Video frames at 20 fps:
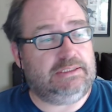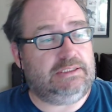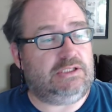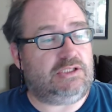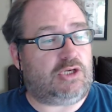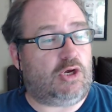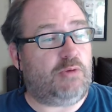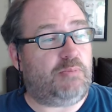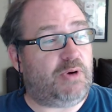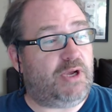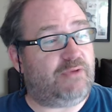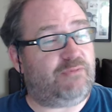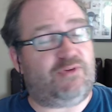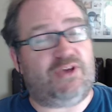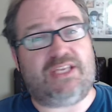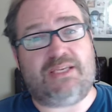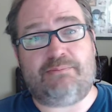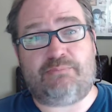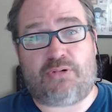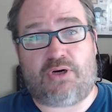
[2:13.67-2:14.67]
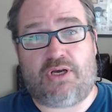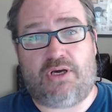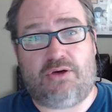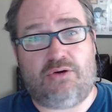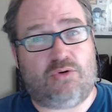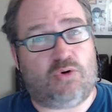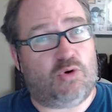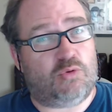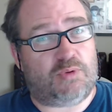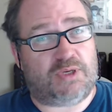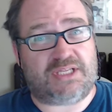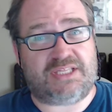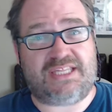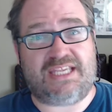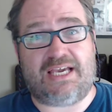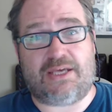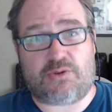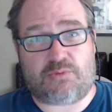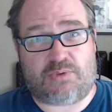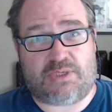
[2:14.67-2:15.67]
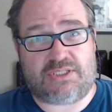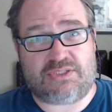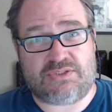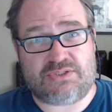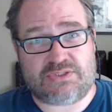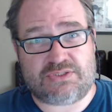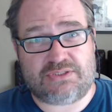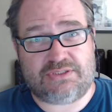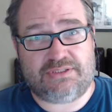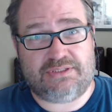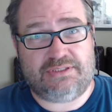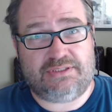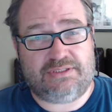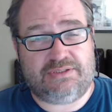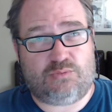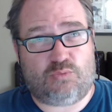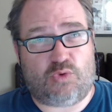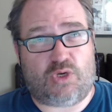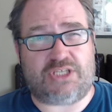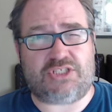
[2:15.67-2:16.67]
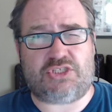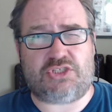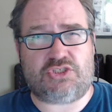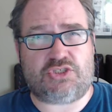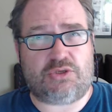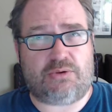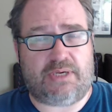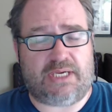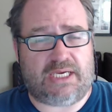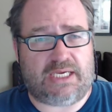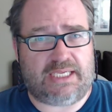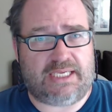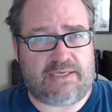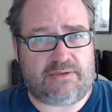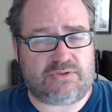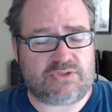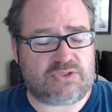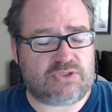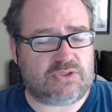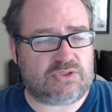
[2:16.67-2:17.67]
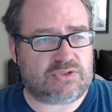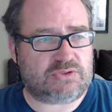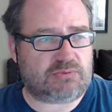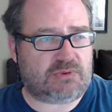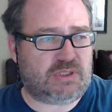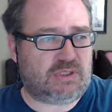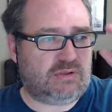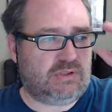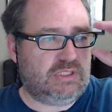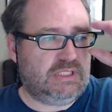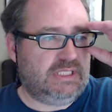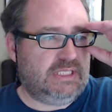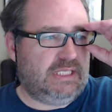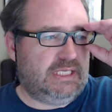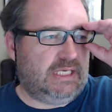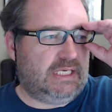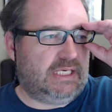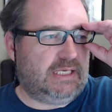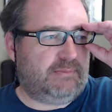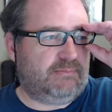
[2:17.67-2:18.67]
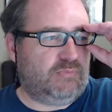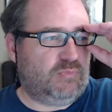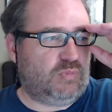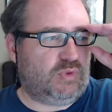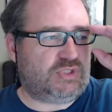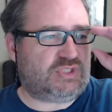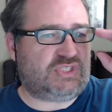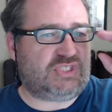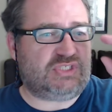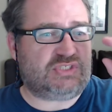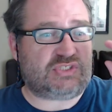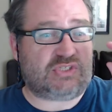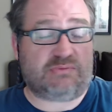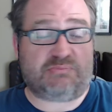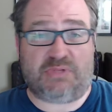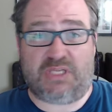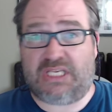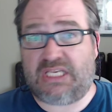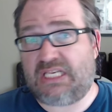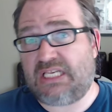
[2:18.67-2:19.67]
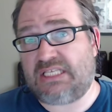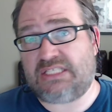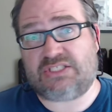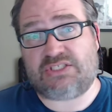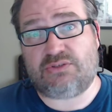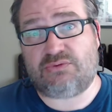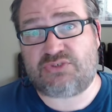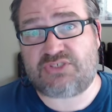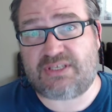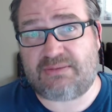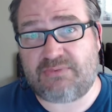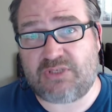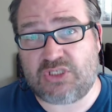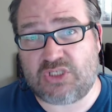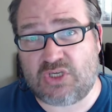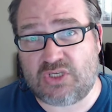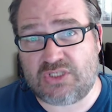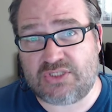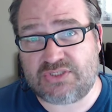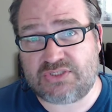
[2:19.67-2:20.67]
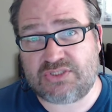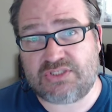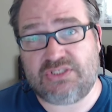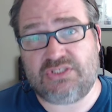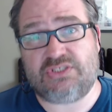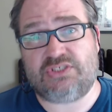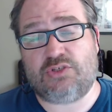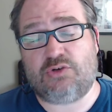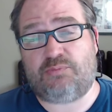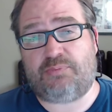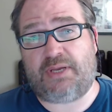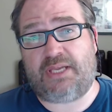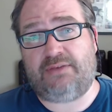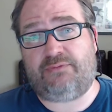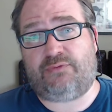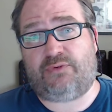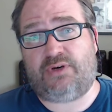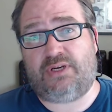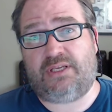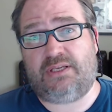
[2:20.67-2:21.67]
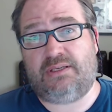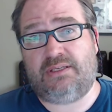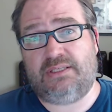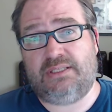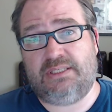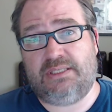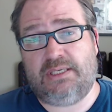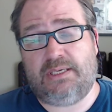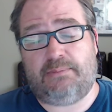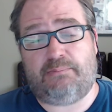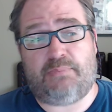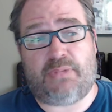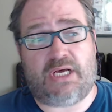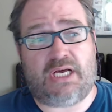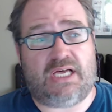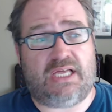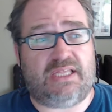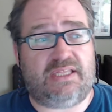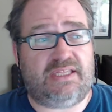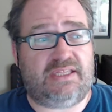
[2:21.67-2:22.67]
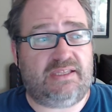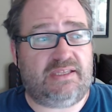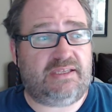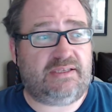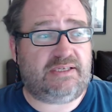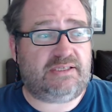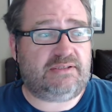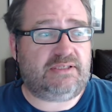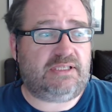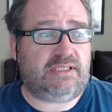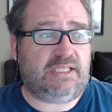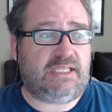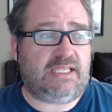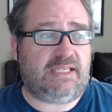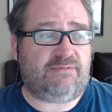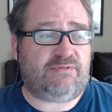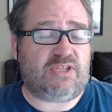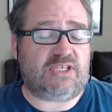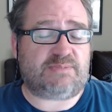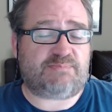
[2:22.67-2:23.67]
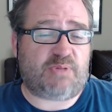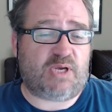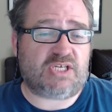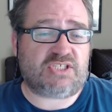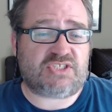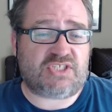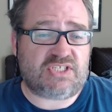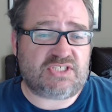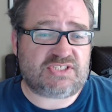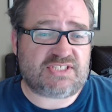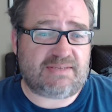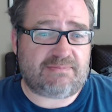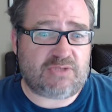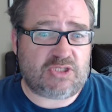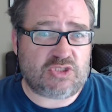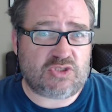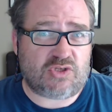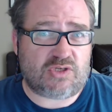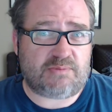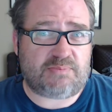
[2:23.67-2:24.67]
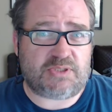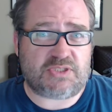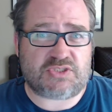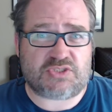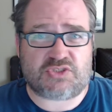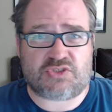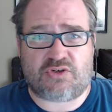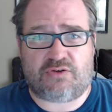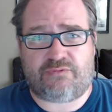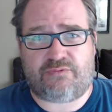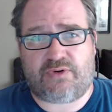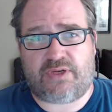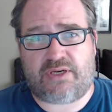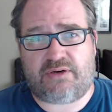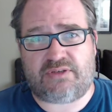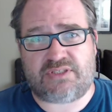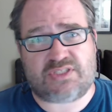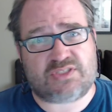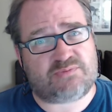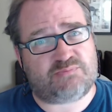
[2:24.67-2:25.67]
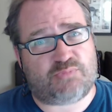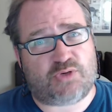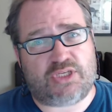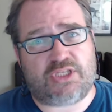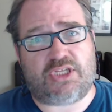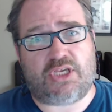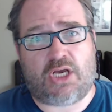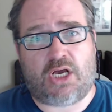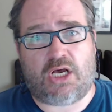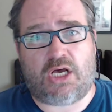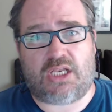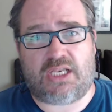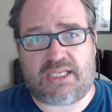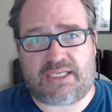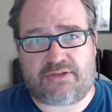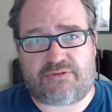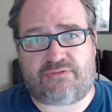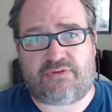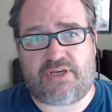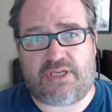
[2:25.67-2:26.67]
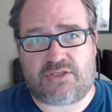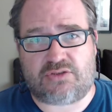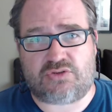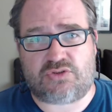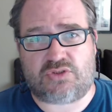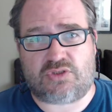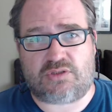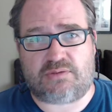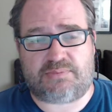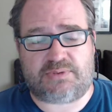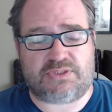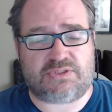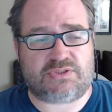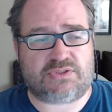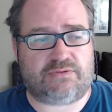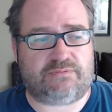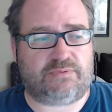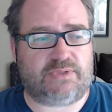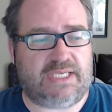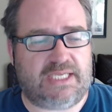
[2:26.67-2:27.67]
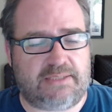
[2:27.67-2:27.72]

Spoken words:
Go buy Fade In Pro or one of the other ones. Write a duet, I hear, is good as well. Which is admittedly still $70 and you still pay for it. But if there's bugs in a $70 piece of software, it doesn't break your heart like a $300 piece of software.